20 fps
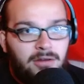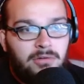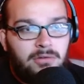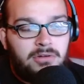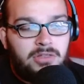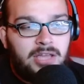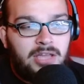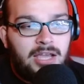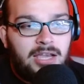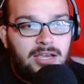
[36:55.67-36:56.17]

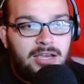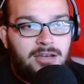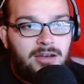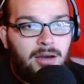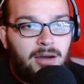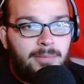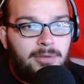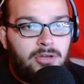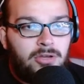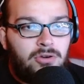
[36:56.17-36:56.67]
with
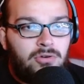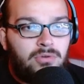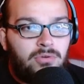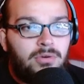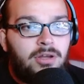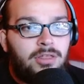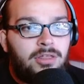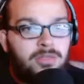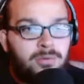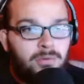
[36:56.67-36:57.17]
AEW
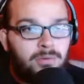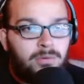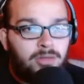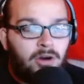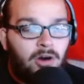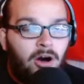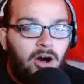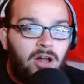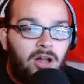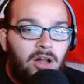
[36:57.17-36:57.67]
with
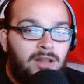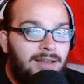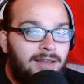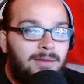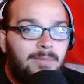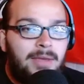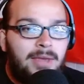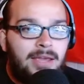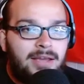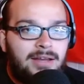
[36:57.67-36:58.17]
All
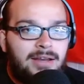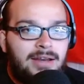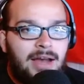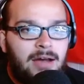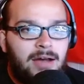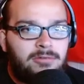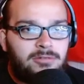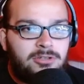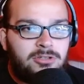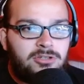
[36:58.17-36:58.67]
In being
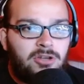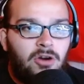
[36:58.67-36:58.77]
announced.